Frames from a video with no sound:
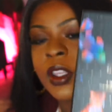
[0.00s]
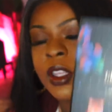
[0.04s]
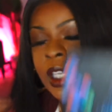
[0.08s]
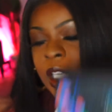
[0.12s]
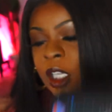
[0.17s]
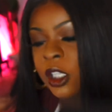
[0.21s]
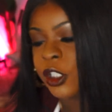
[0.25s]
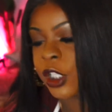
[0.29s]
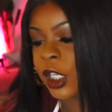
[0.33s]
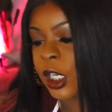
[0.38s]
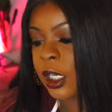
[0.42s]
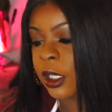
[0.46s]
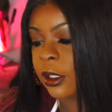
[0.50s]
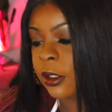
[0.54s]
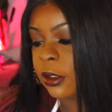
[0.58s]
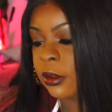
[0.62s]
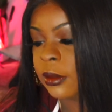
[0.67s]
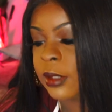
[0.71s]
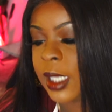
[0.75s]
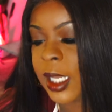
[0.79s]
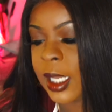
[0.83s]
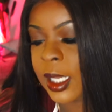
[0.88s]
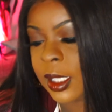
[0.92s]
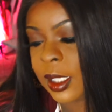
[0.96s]
their tarot
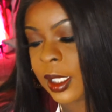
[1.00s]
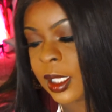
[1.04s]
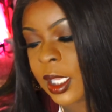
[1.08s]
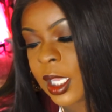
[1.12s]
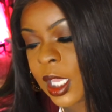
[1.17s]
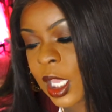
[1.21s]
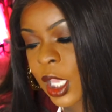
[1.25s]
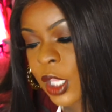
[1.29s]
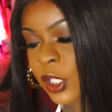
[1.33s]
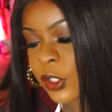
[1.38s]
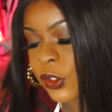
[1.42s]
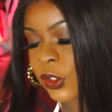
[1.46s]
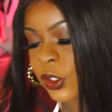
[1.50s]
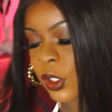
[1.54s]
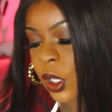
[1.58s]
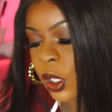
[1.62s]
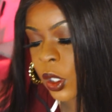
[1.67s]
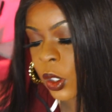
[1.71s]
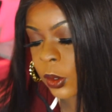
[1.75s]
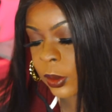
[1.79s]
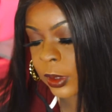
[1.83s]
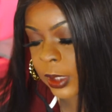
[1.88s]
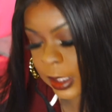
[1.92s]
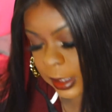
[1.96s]
deck.
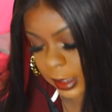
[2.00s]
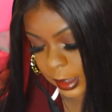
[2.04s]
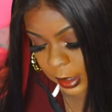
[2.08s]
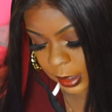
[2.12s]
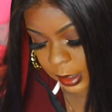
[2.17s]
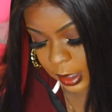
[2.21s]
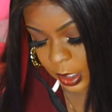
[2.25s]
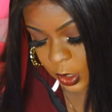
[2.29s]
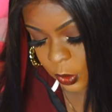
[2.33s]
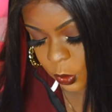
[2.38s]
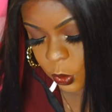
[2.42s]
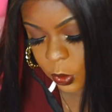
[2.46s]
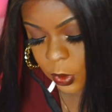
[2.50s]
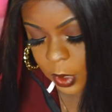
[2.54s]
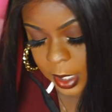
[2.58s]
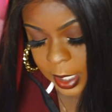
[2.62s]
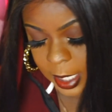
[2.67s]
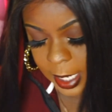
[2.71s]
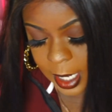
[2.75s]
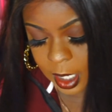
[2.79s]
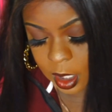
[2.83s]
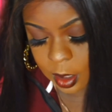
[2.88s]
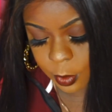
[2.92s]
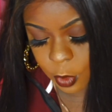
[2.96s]
So let's see what
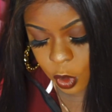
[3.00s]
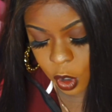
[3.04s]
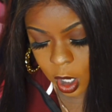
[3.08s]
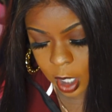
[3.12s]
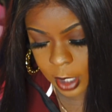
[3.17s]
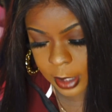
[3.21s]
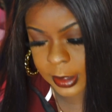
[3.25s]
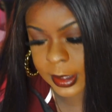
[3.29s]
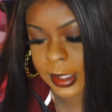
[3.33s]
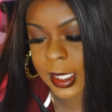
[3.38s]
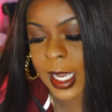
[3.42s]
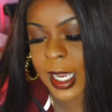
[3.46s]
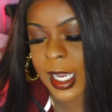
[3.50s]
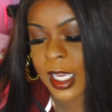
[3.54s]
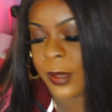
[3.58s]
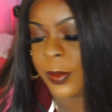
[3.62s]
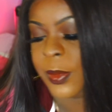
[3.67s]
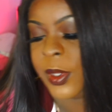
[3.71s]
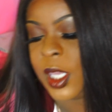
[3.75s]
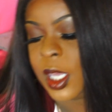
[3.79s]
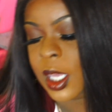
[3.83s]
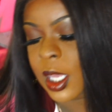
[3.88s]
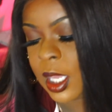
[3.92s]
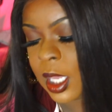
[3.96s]
animal archetype
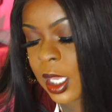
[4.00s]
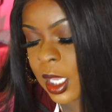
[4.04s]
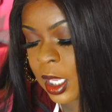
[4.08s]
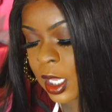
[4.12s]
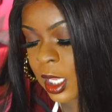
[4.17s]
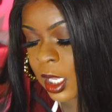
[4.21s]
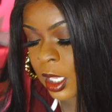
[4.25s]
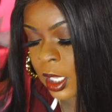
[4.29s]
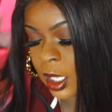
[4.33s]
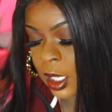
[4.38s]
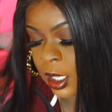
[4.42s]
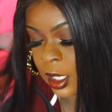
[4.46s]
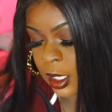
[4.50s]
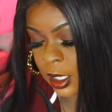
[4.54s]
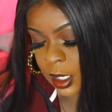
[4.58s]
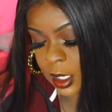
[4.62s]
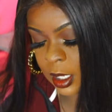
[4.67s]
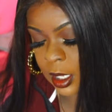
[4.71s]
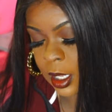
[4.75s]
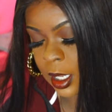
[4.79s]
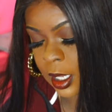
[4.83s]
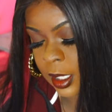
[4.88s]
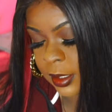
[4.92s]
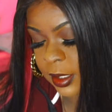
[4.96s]

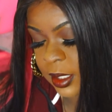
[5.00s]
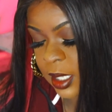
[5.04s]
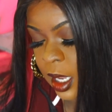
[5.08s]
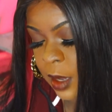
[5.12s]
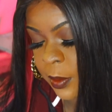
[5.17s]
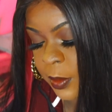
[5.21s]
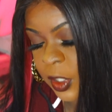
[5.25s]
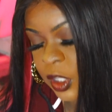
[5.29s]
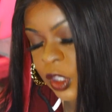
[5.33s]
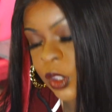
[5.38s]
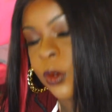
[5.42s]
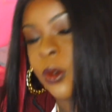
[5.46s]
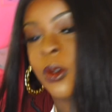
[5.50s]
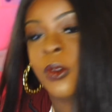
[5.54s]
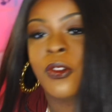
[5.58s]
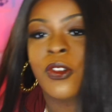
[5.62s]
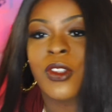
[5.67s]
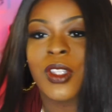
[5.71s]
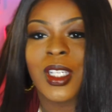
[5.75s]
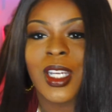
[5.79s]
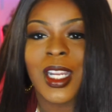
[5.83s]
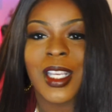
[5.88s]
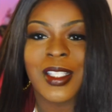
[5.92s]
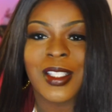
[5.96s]
is coming through for
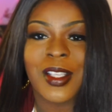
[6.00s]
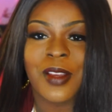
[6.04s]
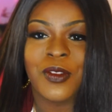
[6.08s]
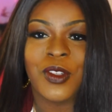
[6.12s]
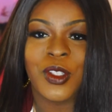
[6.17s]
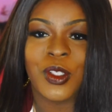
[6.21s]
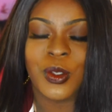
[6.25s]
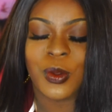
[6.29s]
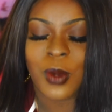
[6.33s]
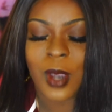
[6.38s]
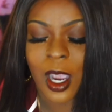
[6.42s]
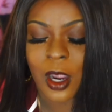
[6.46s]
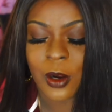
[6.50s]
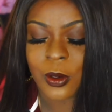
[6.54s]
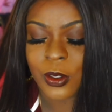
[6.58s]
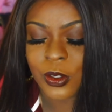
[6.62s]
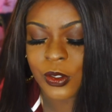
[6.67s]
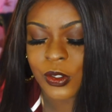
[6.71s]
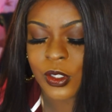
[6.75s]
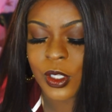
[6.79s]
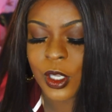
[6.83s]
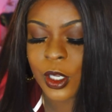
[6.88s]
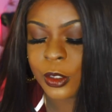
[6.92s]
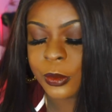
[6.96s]
the next 72 hours.
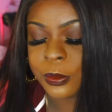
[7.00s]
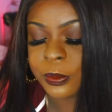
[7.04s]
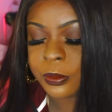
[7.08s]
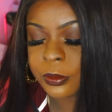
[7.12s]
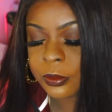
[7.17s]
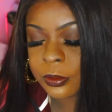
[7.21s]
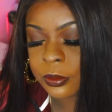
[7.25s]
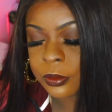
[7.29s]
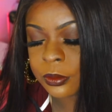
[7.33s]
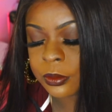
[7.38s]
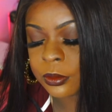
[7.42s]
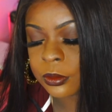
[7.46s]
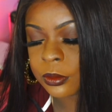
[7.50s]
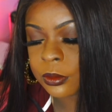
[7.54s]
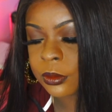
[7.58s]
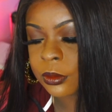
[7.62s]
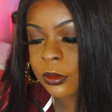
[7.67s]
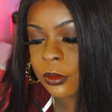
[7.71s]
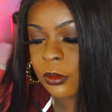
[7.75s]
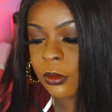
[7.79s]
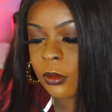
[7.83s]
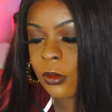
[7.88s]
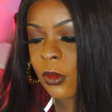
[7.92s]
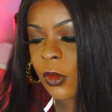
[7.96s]
So
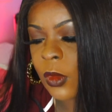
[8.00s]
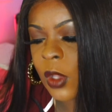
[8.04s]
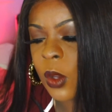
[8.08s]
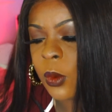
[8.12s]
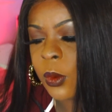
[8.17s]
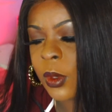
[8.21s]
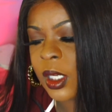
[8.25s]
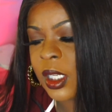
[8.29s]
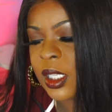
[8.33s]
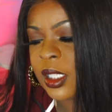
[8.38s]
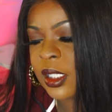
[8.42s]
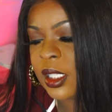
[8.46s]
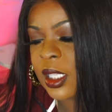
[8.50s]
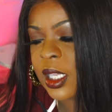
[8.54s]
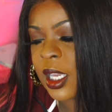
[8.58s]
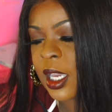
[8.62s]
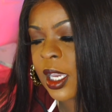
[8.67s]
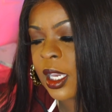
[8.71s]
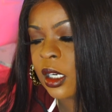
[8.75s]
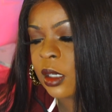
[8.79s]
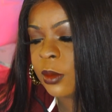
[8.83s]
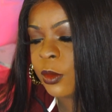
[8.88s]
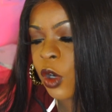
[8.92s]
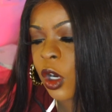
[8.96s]
what is the
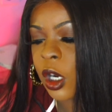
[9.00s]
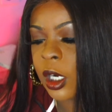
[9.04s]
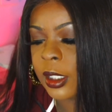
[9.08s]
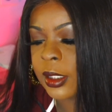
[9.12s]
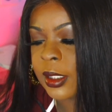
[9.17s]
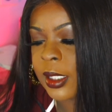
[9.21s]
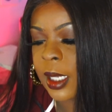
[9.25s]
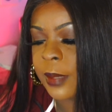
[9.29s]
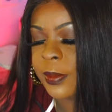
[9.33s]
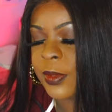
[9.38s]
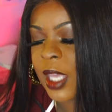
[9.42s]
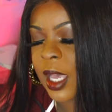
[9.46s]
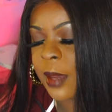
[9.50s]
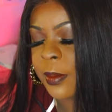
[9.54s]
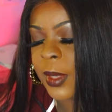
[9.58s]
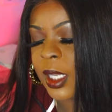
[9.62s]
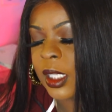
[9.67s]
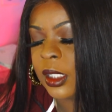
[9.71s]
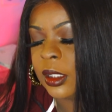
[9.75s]
animal archetype that my